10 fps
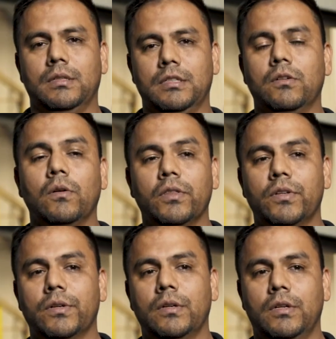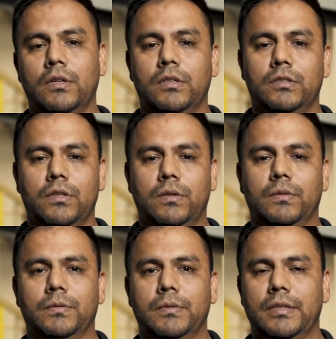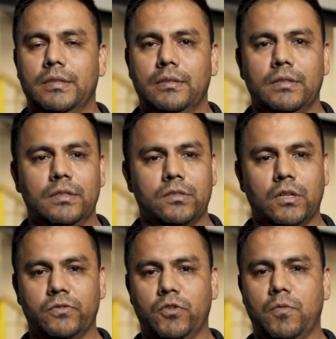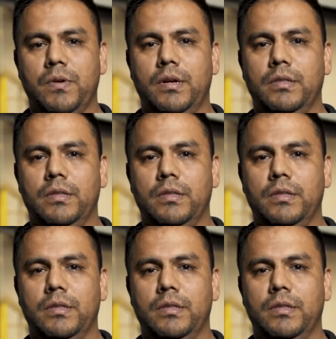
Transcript: going through. So it starts from